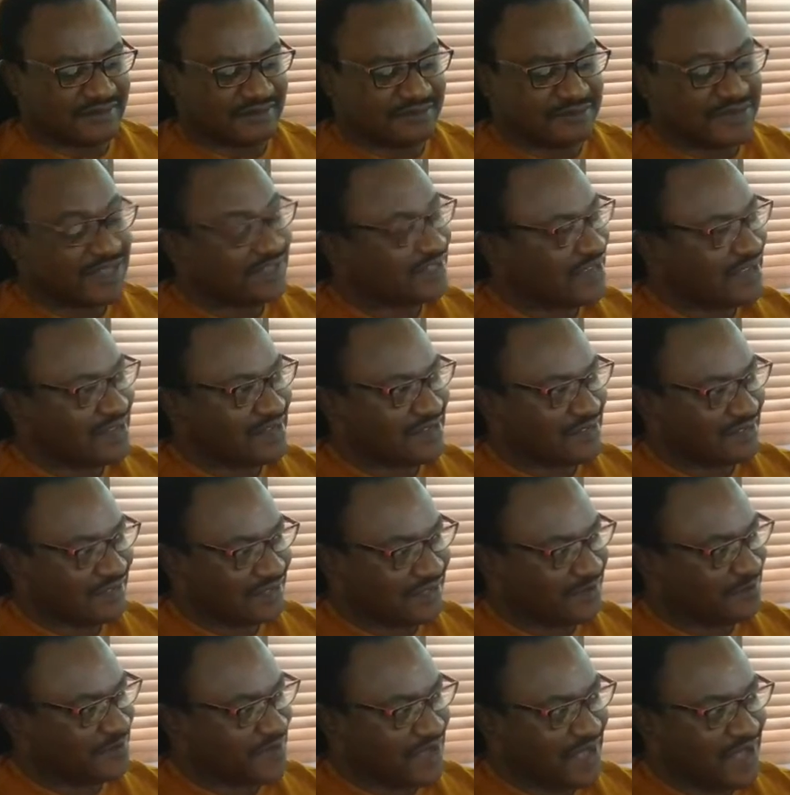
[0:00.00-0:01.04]
mental
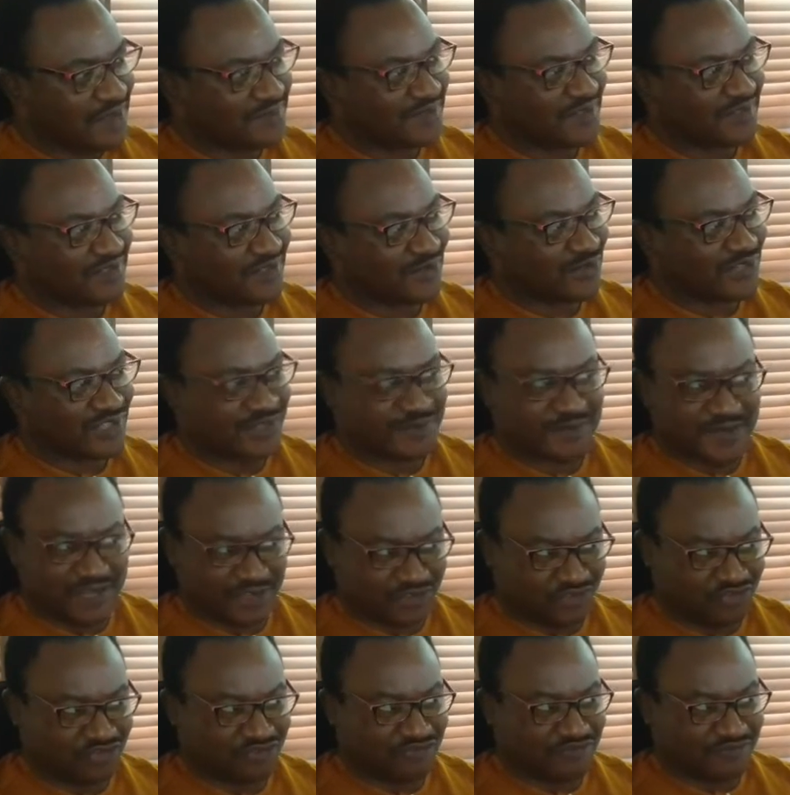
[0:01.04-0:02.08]
illness perhaps is on the
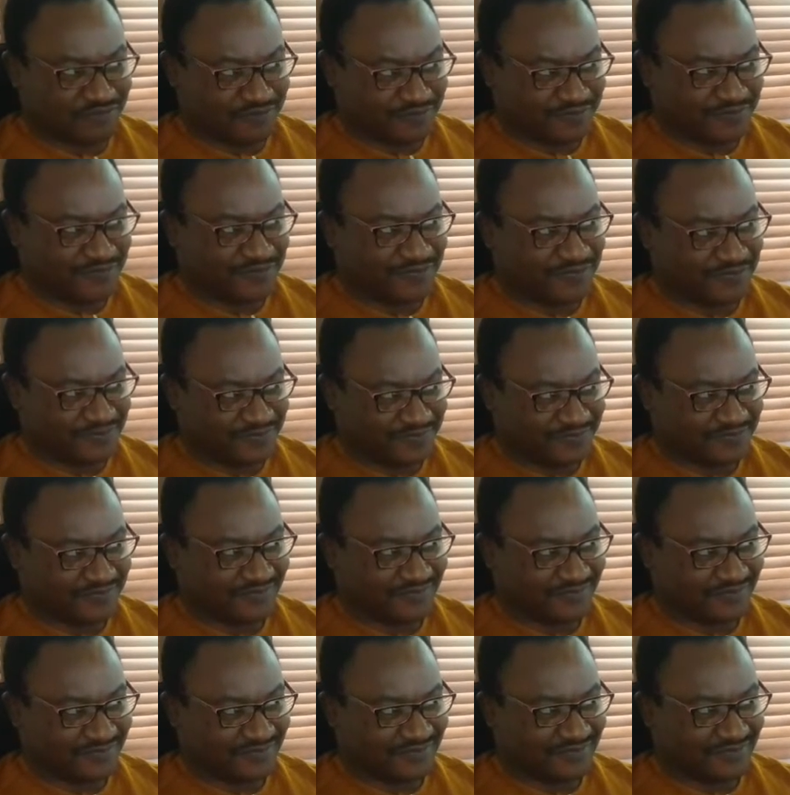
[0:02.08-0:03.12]
spectrum.
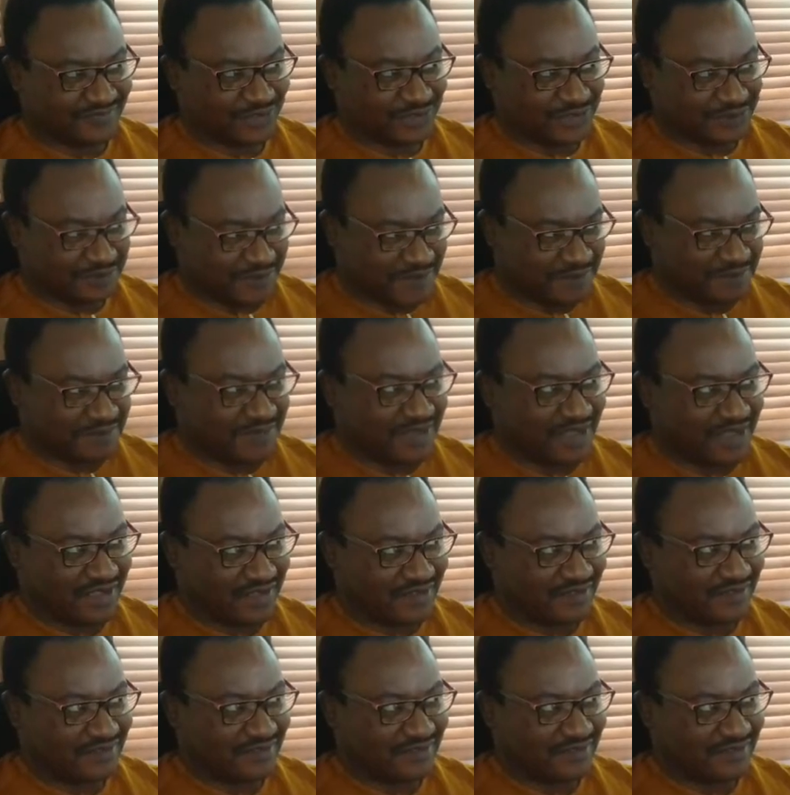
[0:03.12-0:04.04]
You remember?